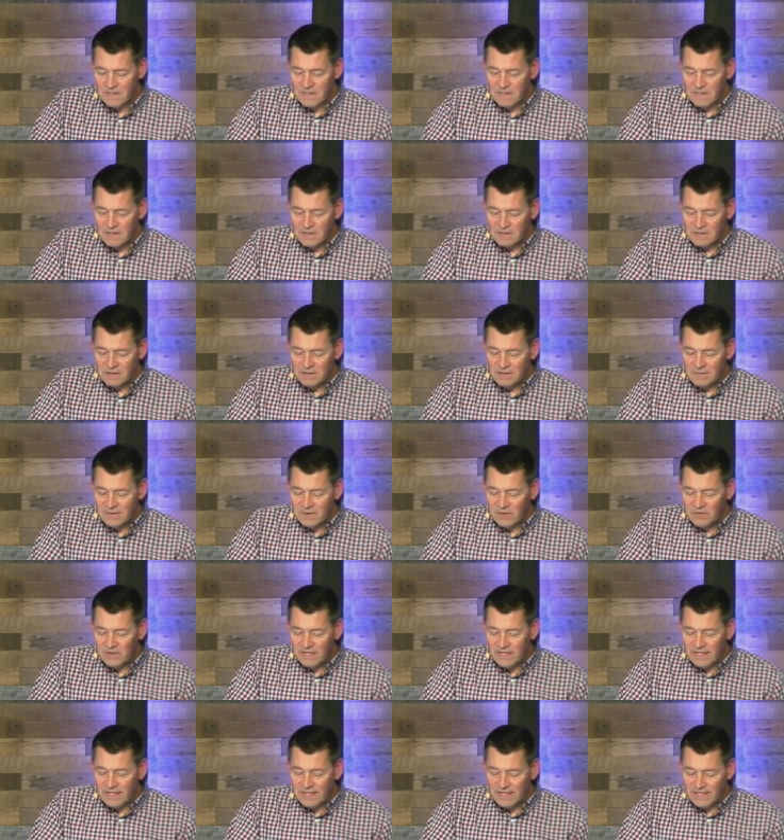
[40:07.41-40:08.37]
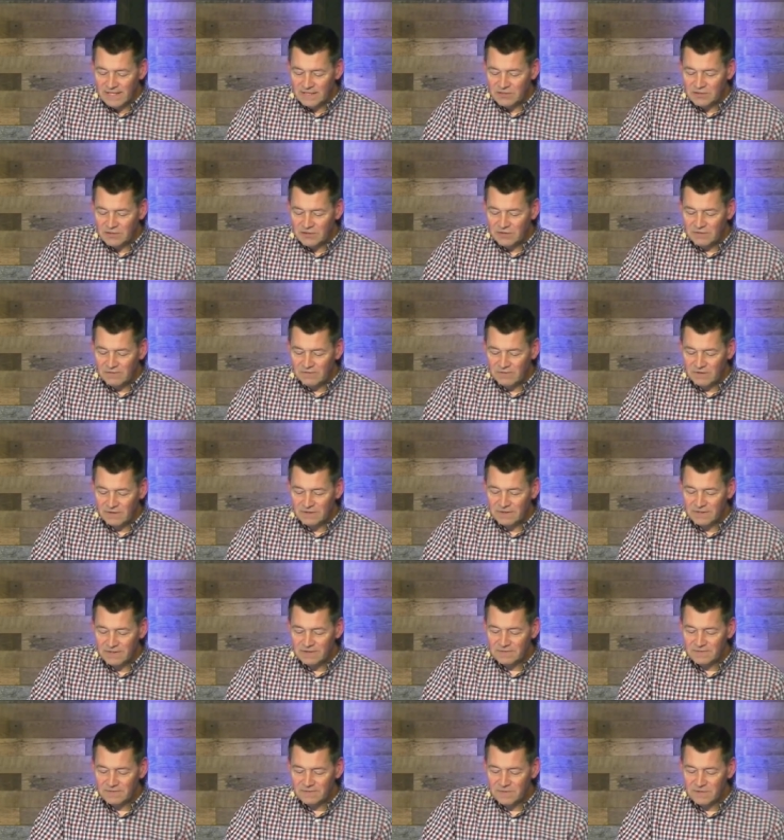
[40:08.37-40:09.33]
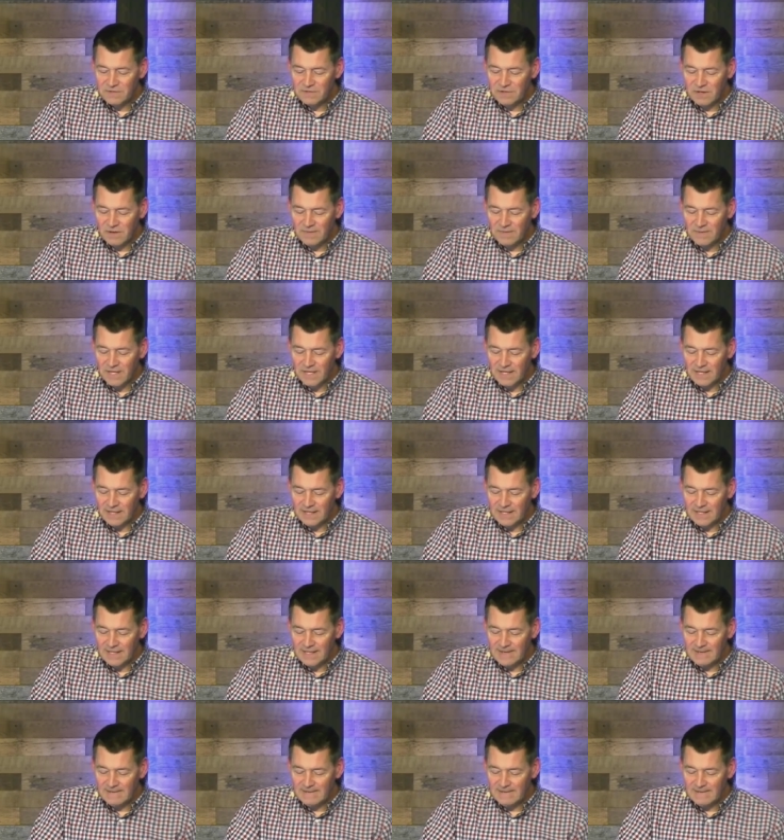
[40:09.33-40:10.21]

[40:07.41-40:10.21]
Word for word: So let me read these two verses from Psalm 90.